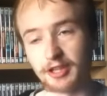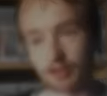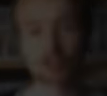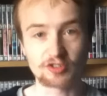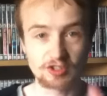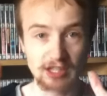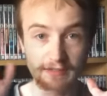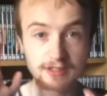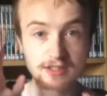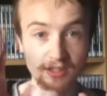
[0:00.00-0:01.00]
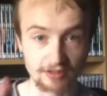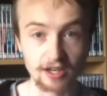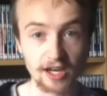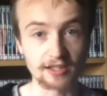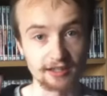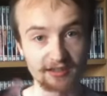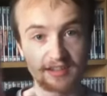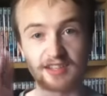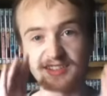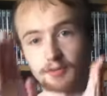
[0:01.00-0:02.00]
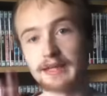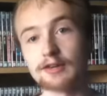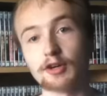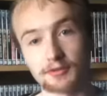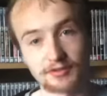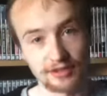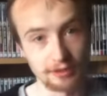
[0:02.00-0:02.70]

Finish. Just giving the Daleks a spin-off